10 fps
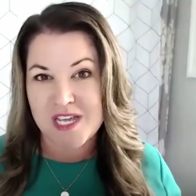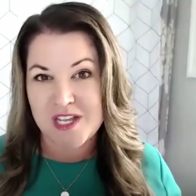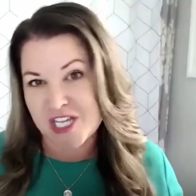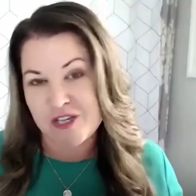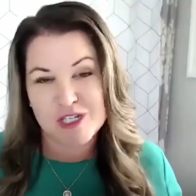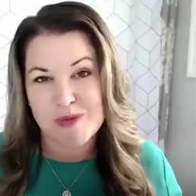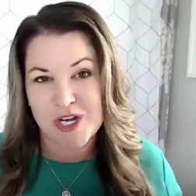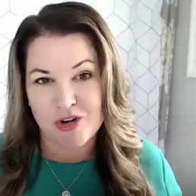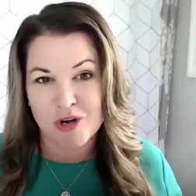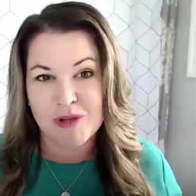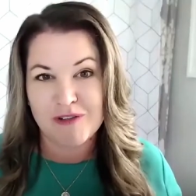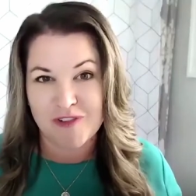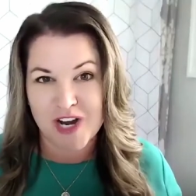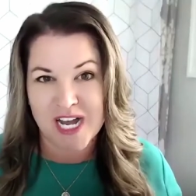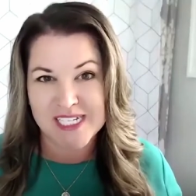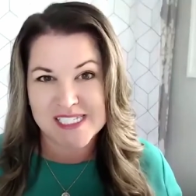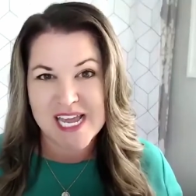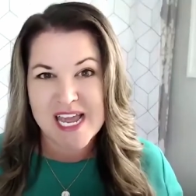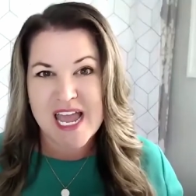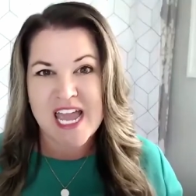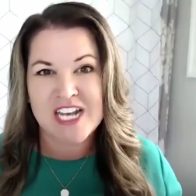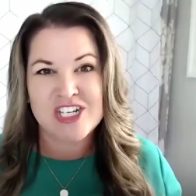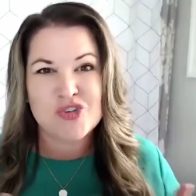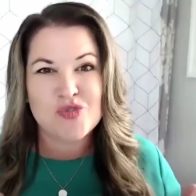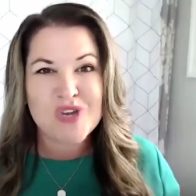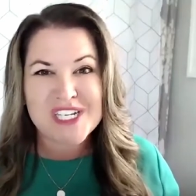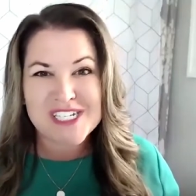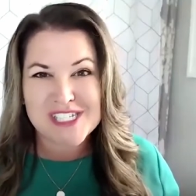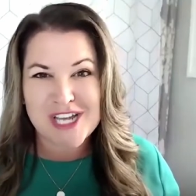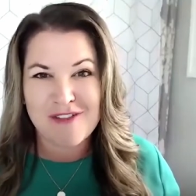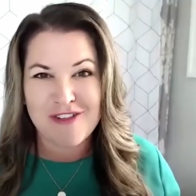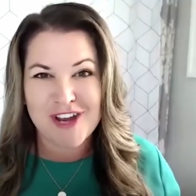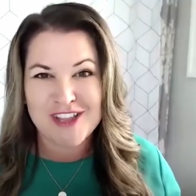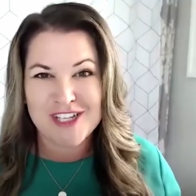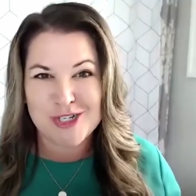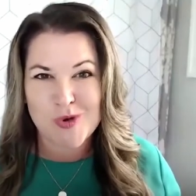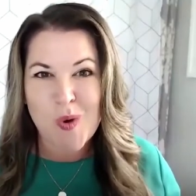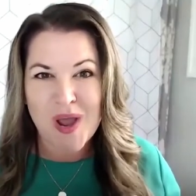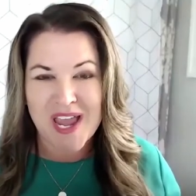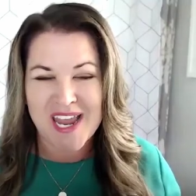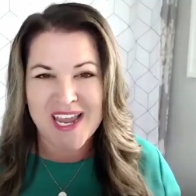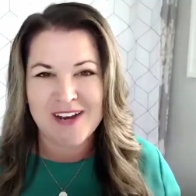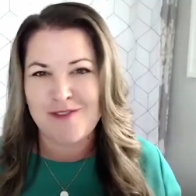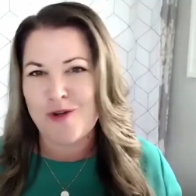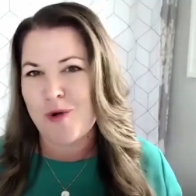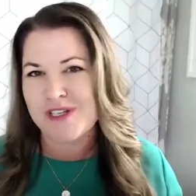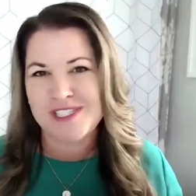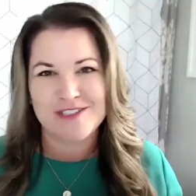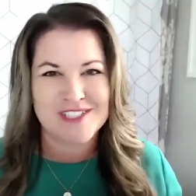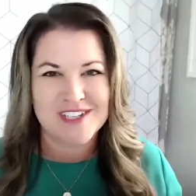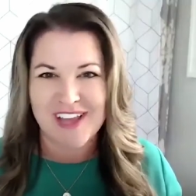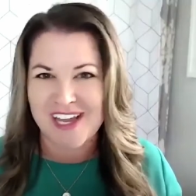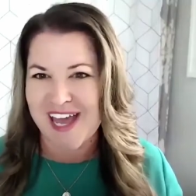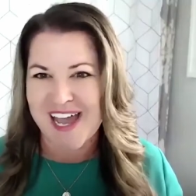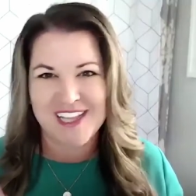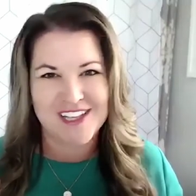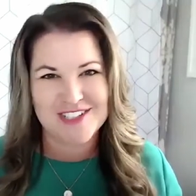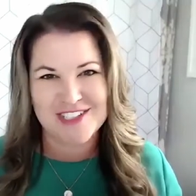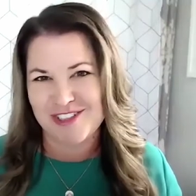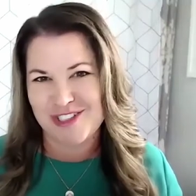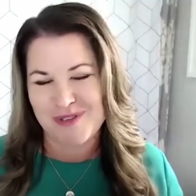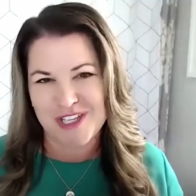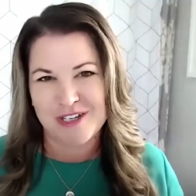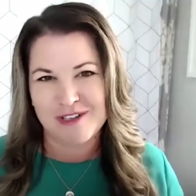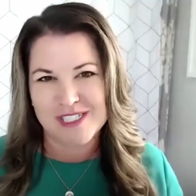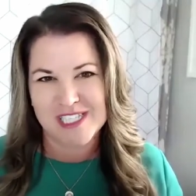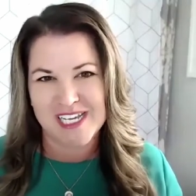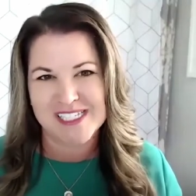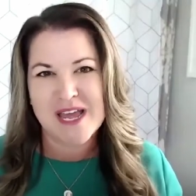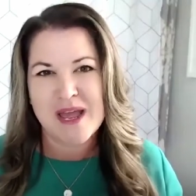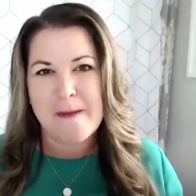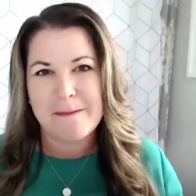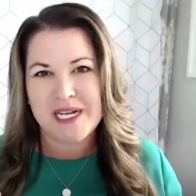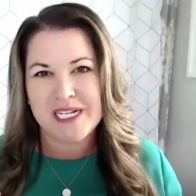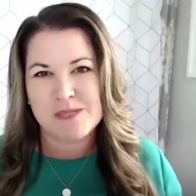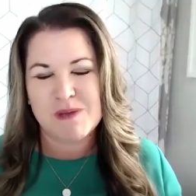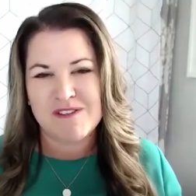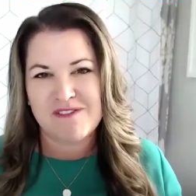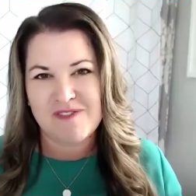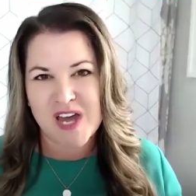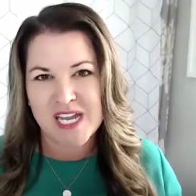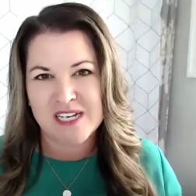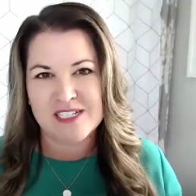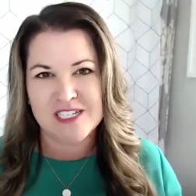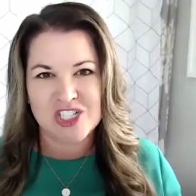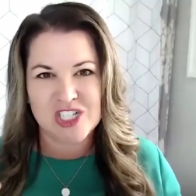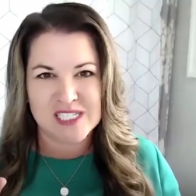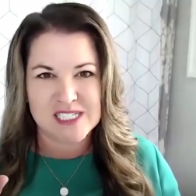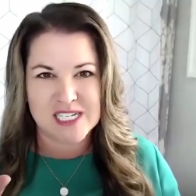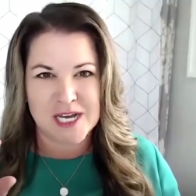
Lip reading: used to be normal for us, and just rediscovering the joy. And of course, they're still online and they're still doing those things, but it's been fun to just